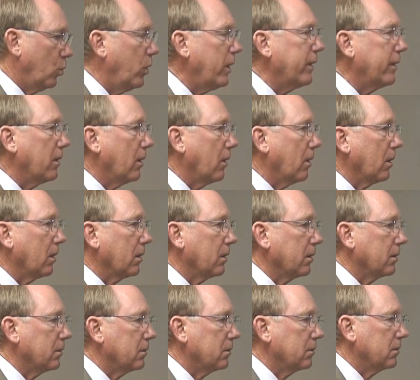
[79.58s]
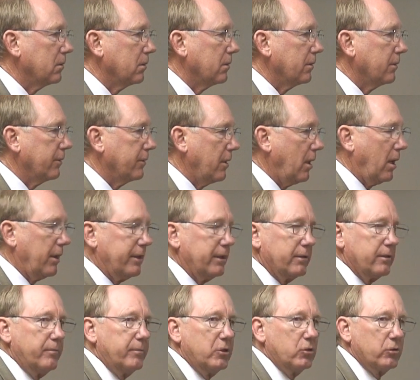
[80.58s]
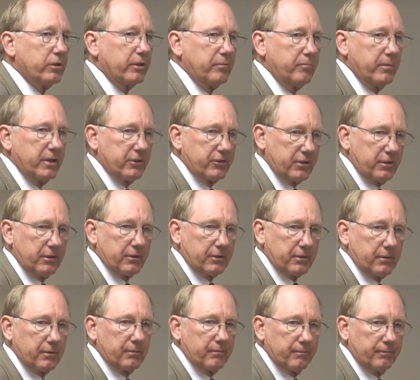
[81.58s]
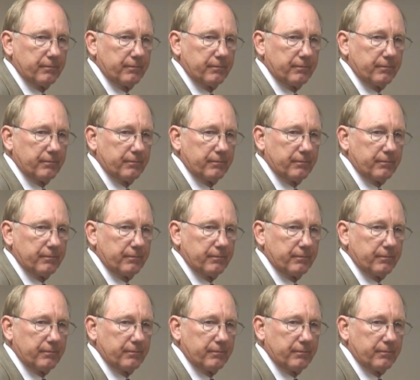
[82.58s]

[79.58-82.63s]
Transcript: we are not in the building business.